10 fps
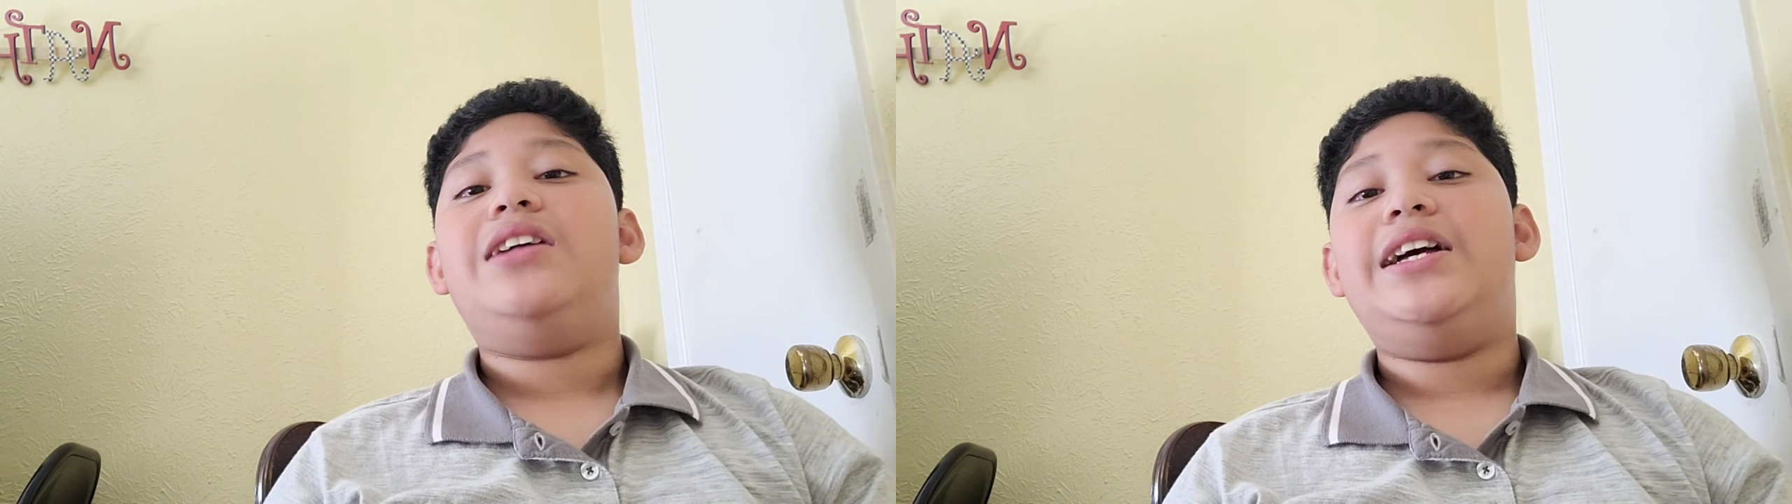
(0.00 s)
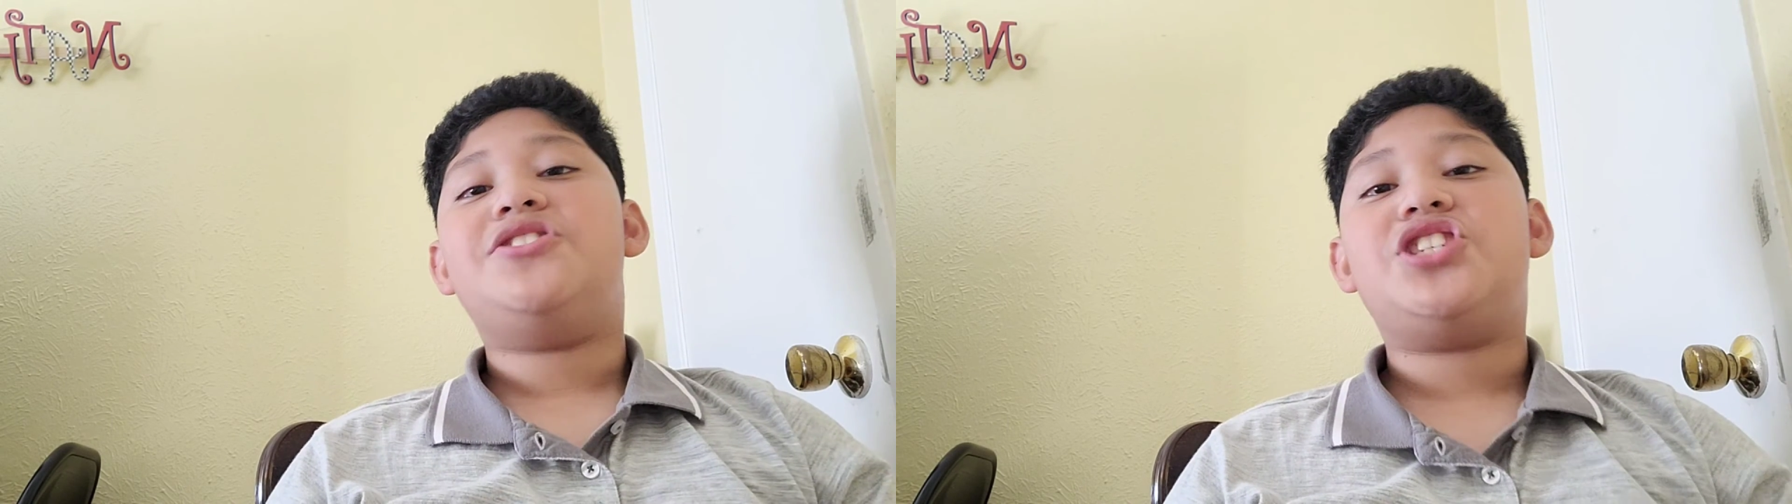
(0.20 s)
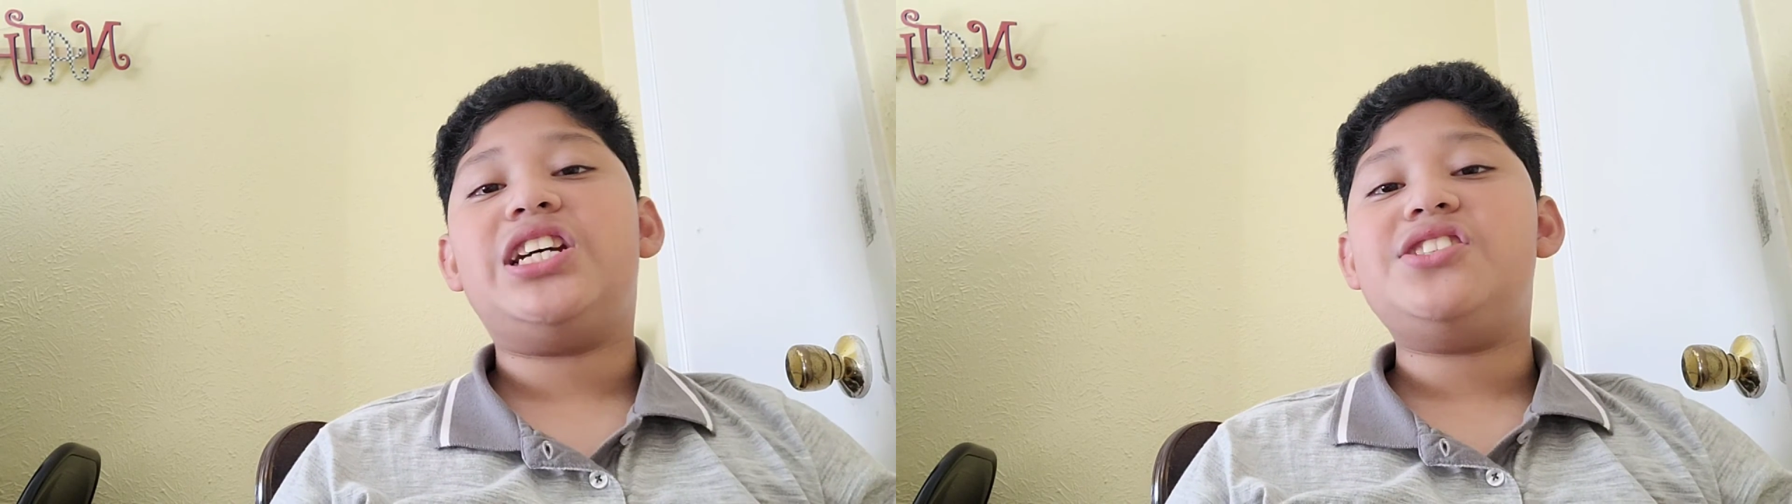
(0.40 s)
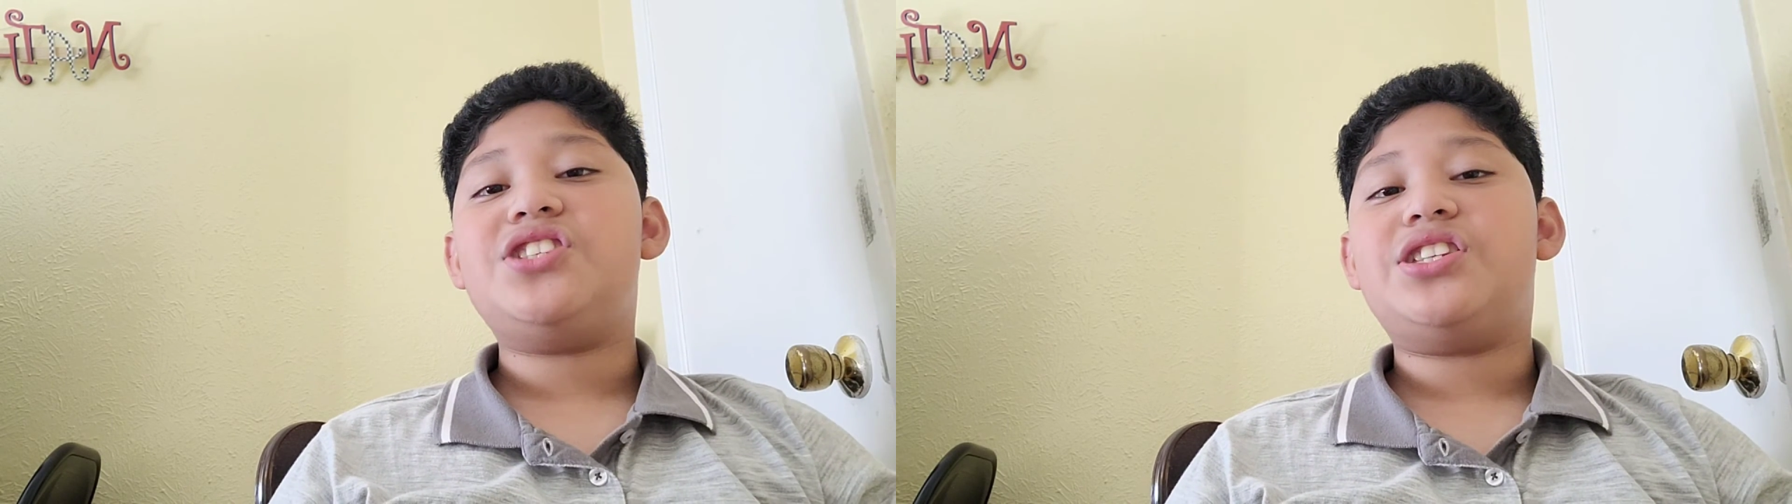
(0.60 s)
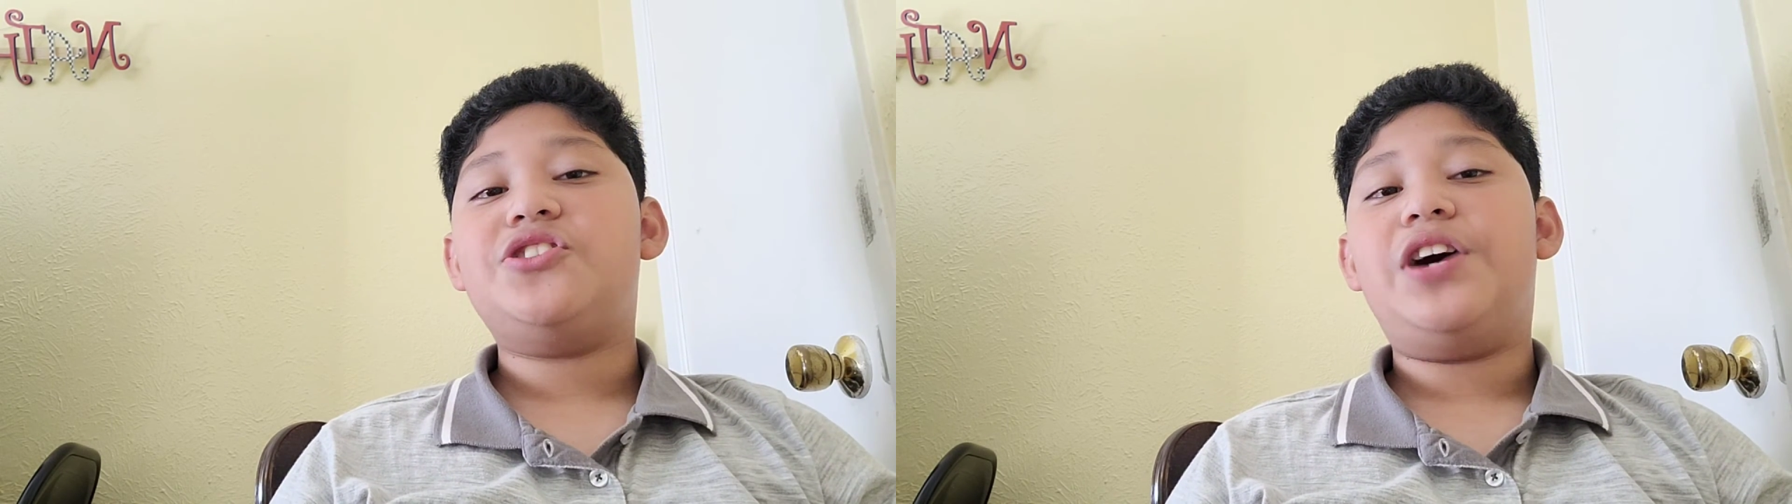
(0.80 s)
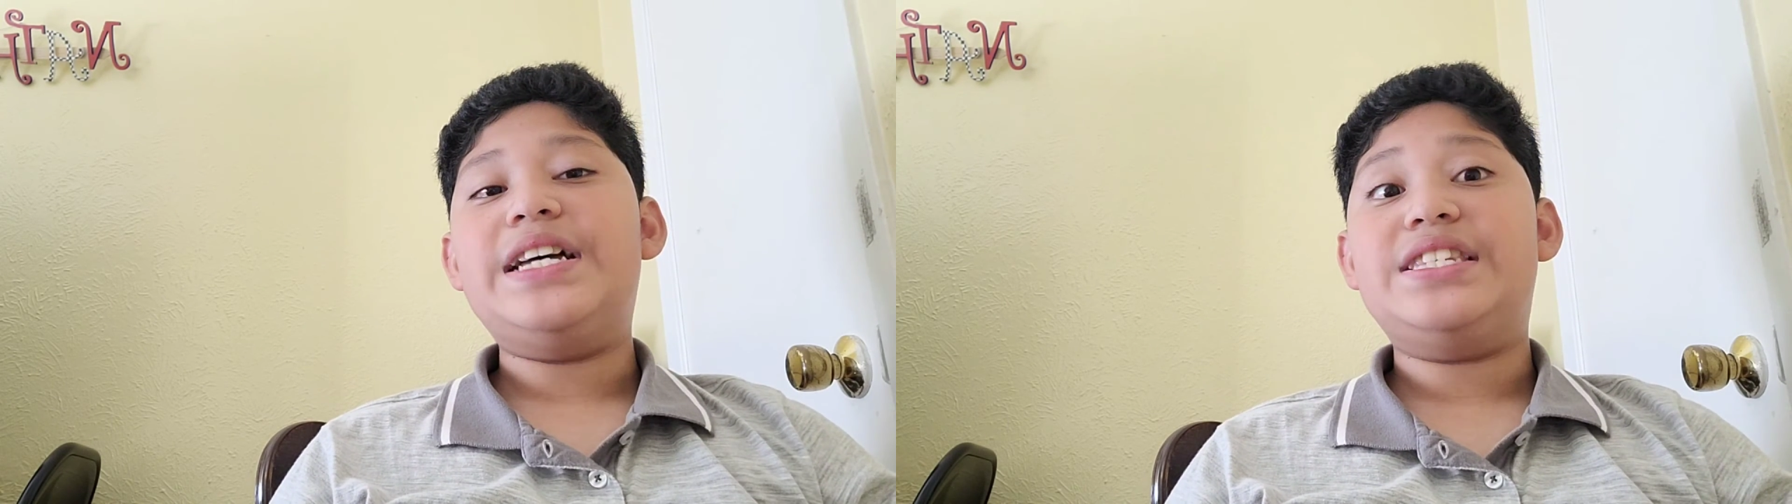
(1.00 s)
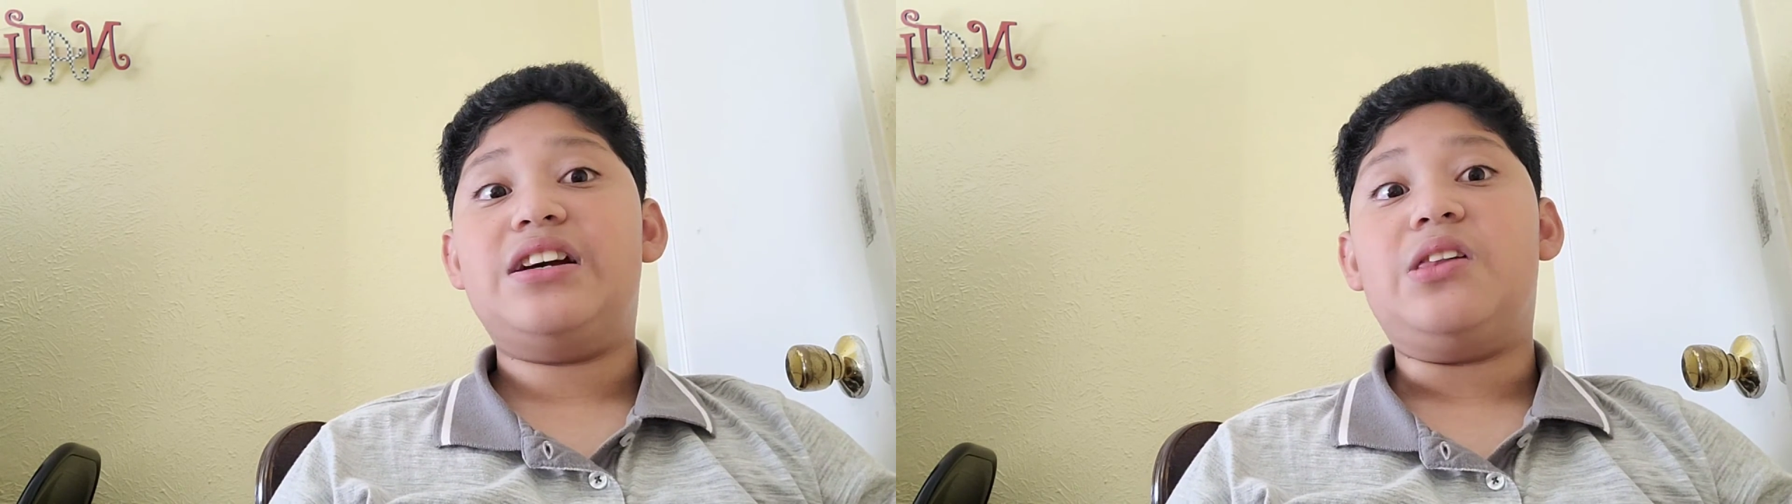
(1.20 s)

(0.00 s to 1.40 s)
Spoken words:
and change it to Isaac